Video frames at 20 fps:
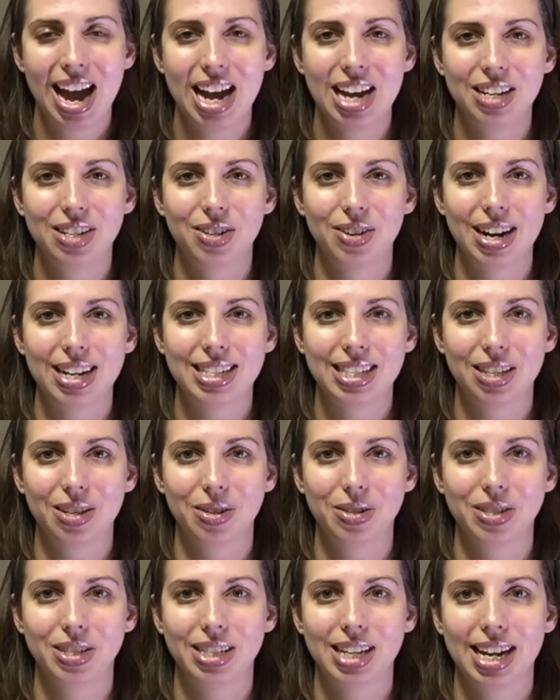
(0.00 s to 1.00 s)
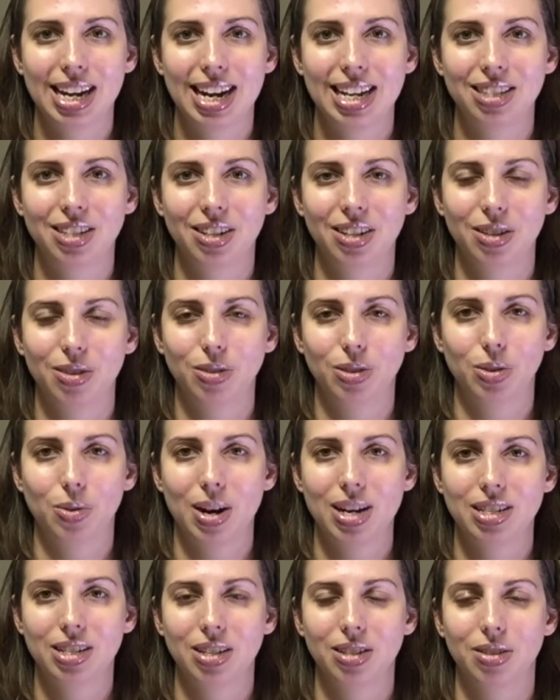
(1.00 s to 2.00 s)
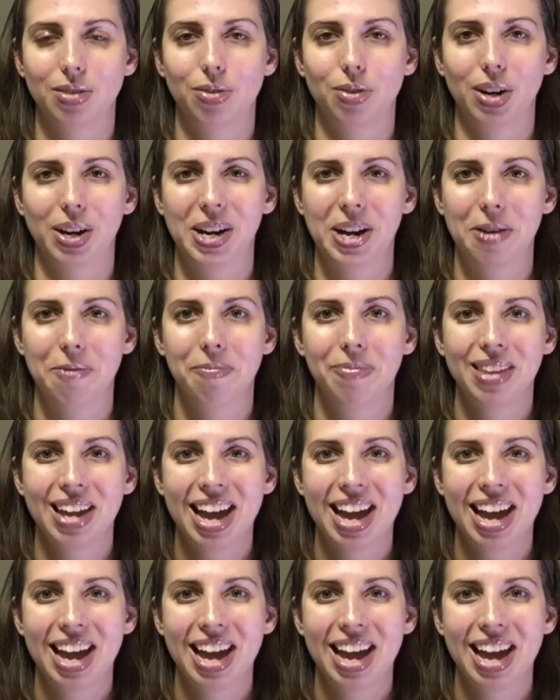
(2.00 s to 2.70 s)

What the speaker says: address those and answer those questions for you.